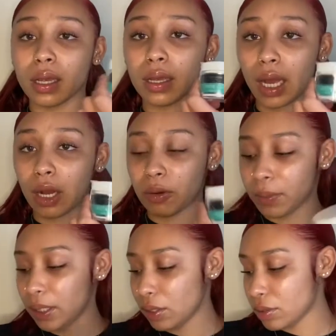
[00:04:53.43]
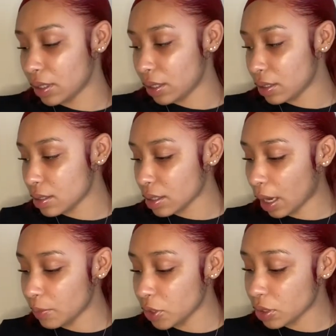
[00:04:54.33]
I'll be using this. I'm
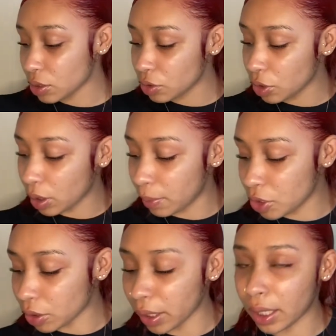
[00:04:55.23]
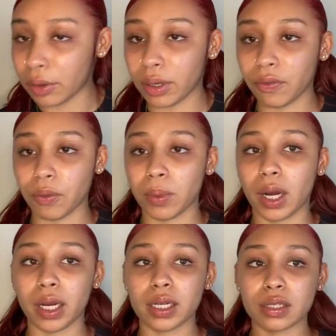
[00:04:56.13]
just gonna be trying out different
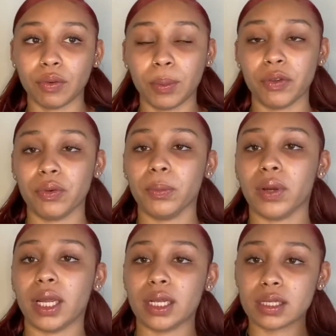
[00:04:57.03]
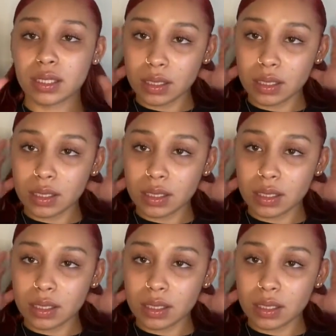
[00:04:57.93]
products from different brands to